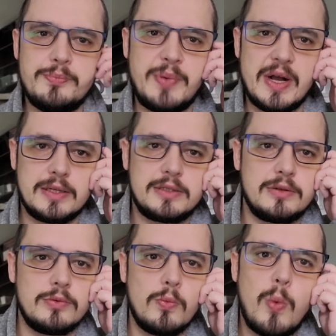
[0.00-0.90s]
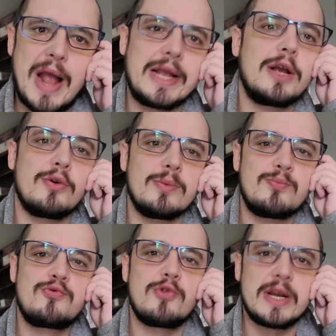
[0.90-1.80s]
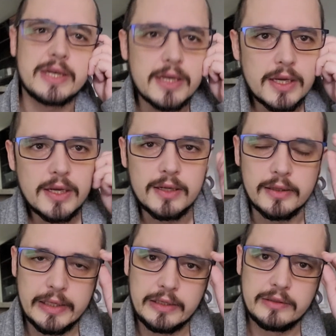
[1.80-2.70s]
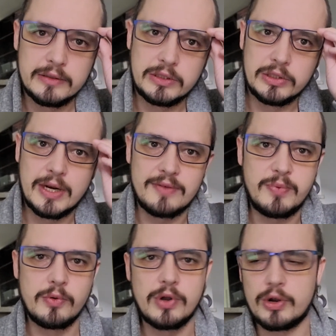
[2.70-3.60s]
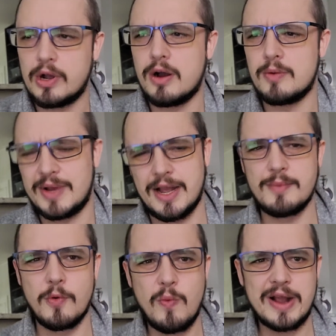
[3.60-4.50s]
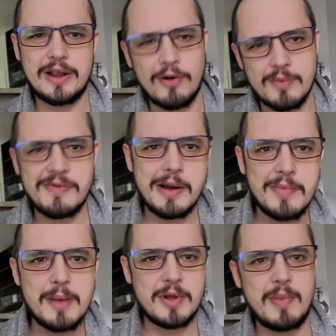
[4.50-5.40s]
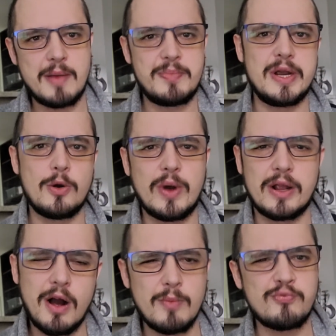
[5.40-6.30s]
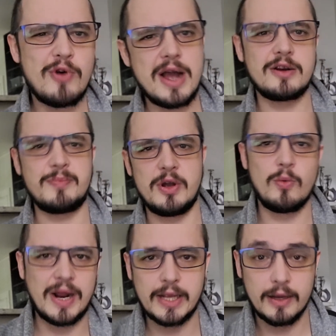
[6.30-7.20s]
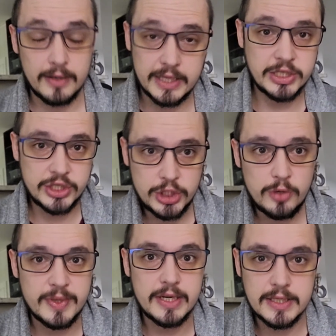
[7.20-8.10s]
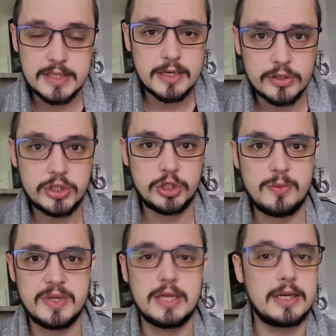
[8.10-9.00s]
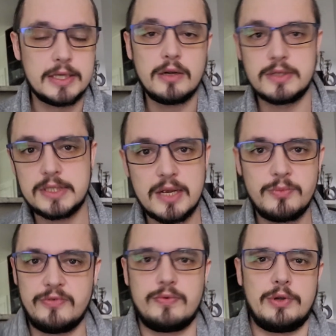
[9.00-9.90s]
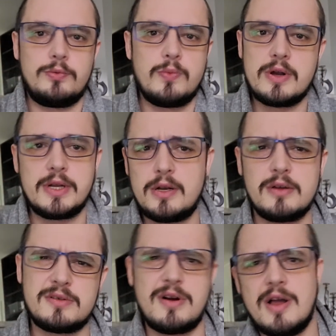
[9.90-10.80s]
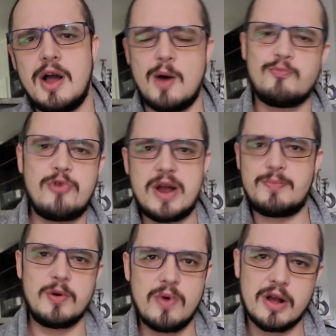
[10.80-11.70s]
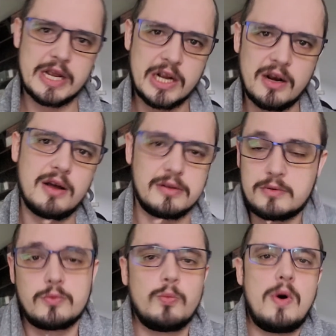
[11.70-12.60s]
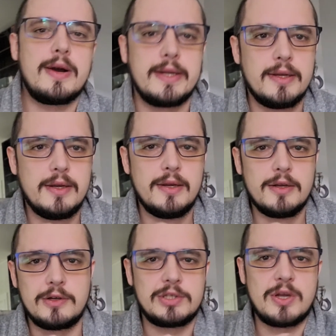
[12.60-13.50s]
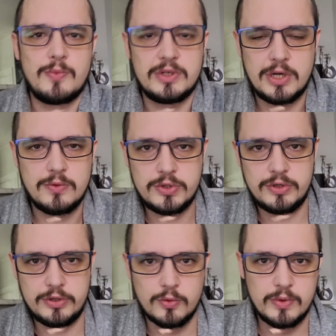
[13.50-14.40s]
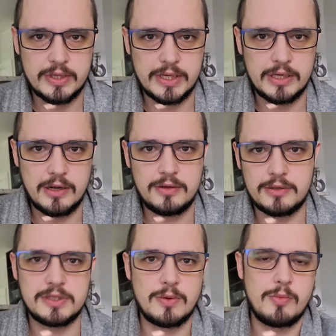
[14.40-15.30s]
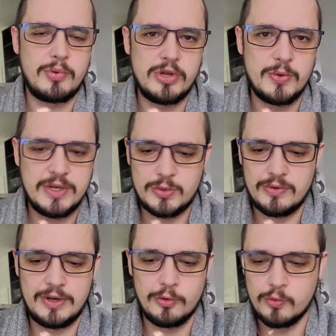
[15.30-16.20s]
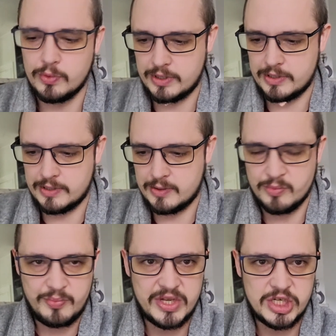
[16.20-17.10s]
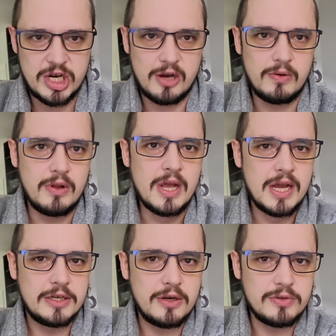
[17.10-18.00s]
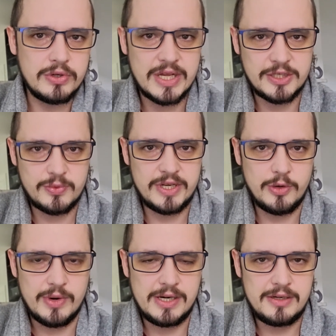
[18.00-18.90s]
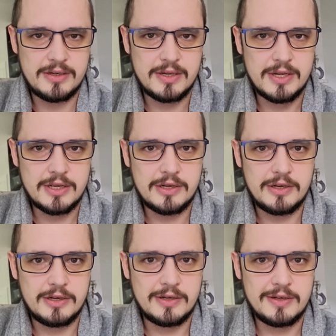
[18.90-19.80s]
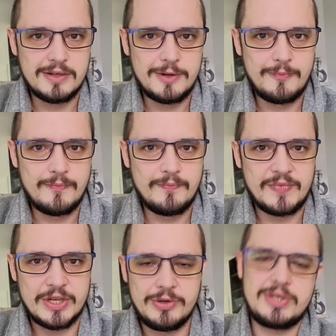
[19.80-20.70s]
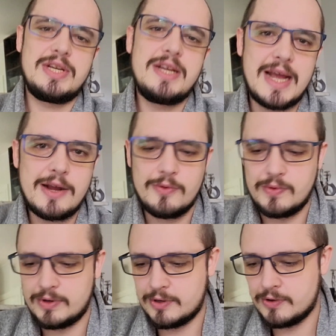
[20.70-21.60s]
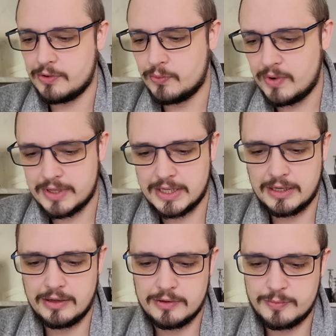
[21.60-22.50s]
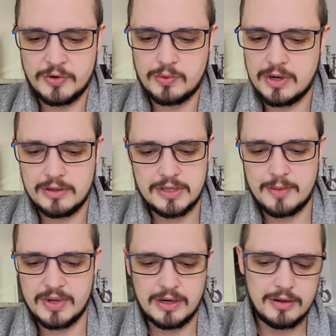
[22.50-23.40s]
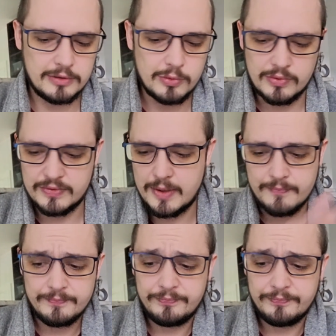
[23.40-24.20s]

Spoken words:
bastard wanker and prick, then you have people going, oh mate, I'm a wanker, I'm happy about being a wanker, I'm proud to be a wanker. It's stupid, it's such a stupid thing. It goes the same with working class. Oh, I'm proud to be working class. Why? Because someone told you that you're working class? Because someone put you into a little pigeonhole and told you that's where you are? Then you see how working class, middle class, upper class, all of them,